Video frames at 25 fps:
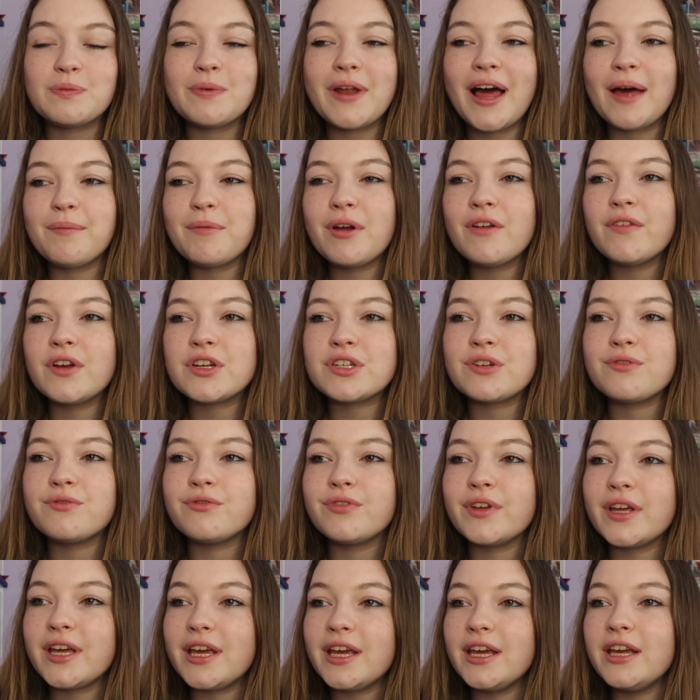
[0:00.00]
plan my revision
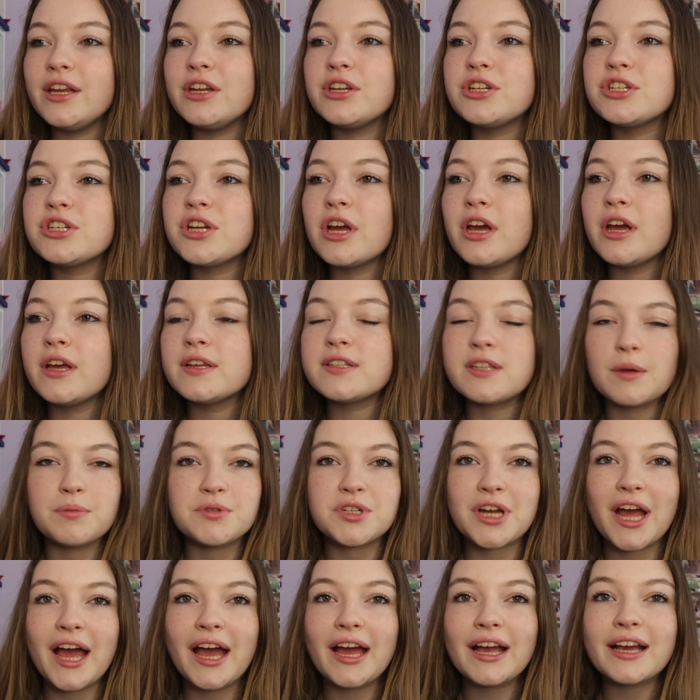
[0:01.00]
for each
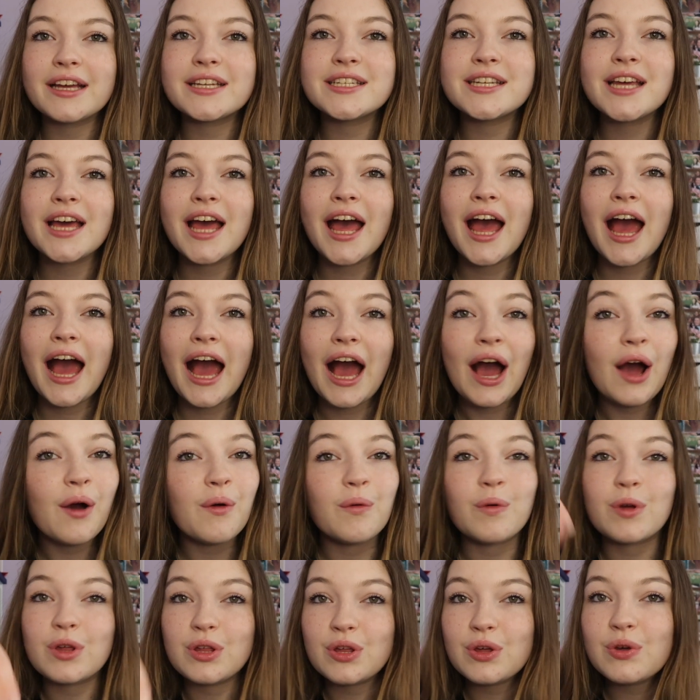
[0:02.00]
subject,
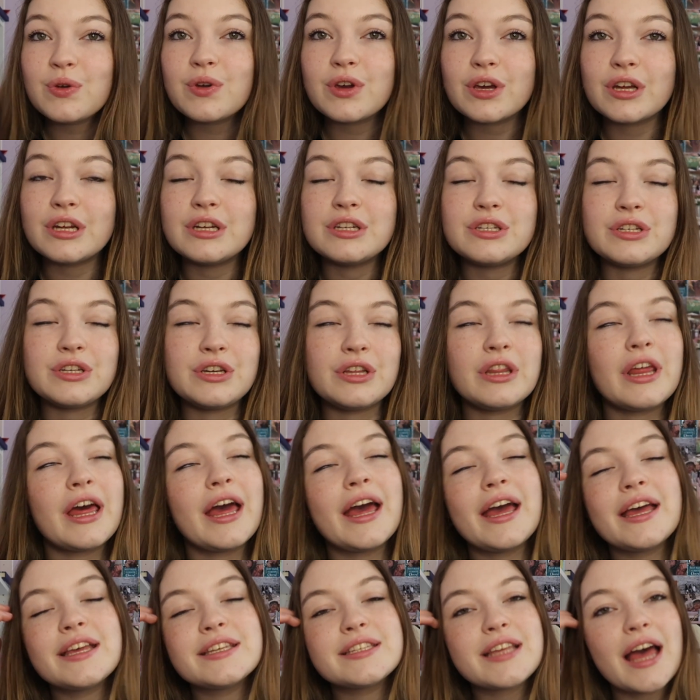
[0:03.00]
how you can do
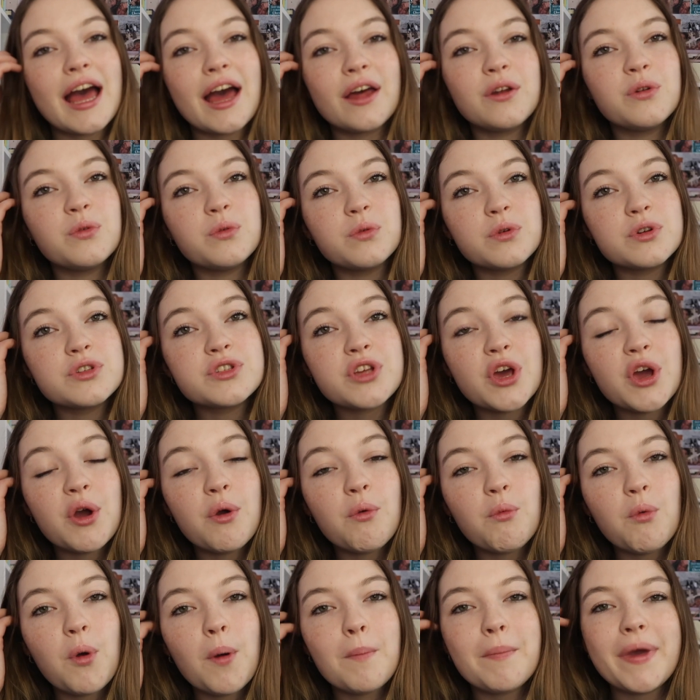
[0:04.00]
this, and also
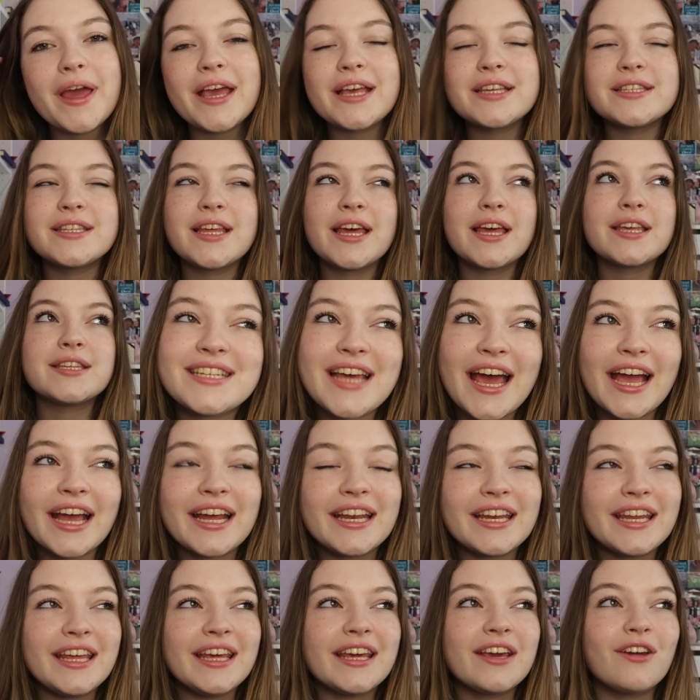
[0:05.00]
what makes this
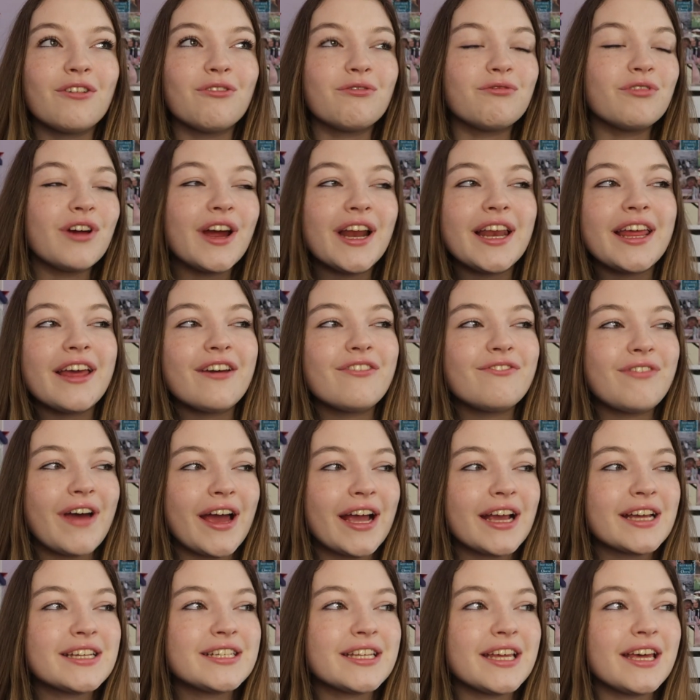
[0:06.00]
technique really
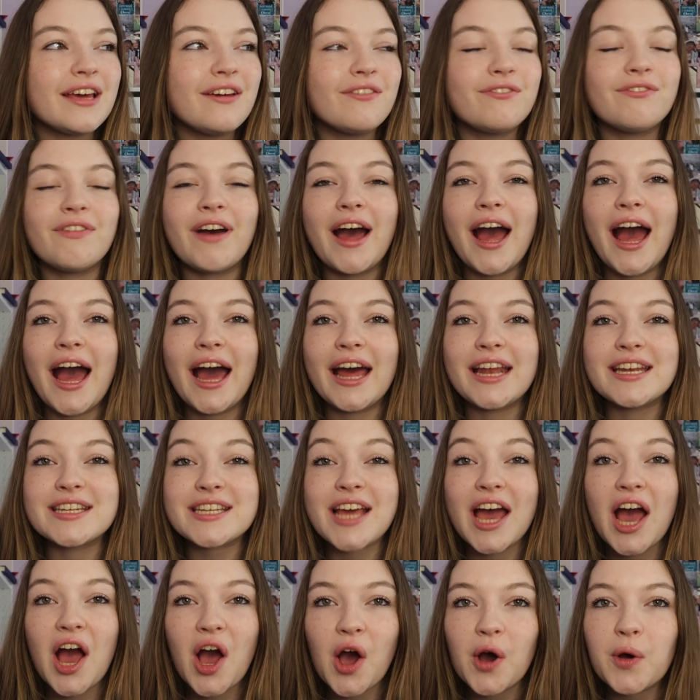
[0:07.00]
effective and
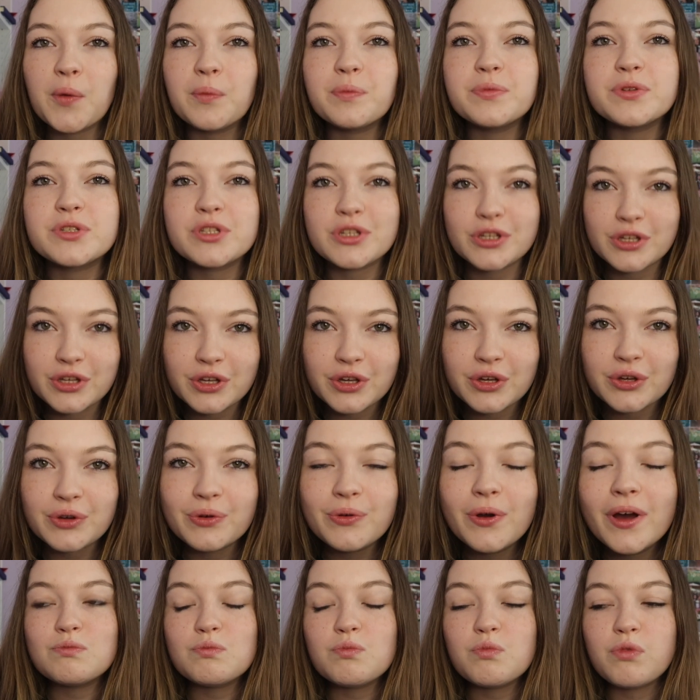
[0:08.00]
helps
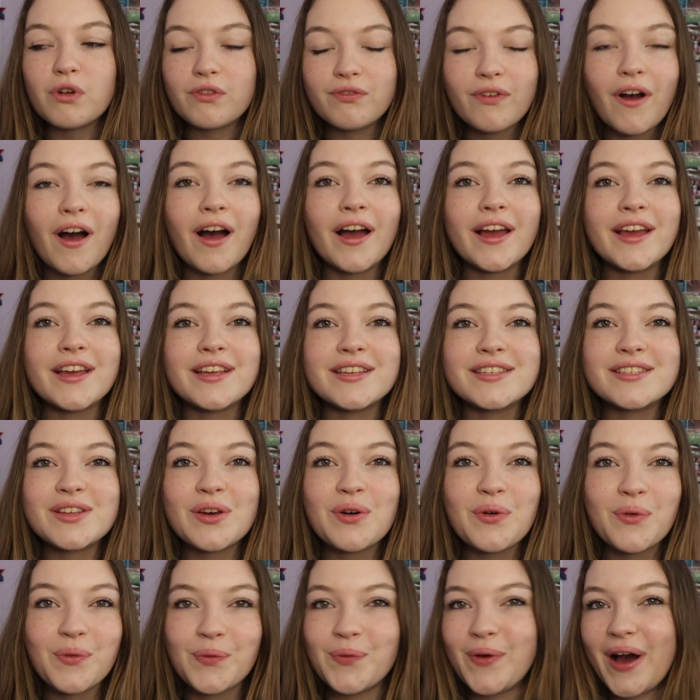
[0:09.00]
you revise
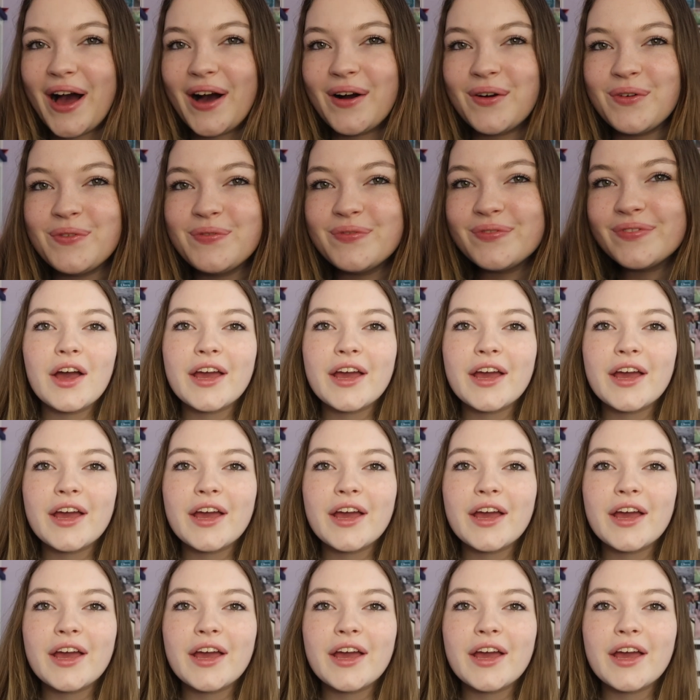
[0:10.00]
well.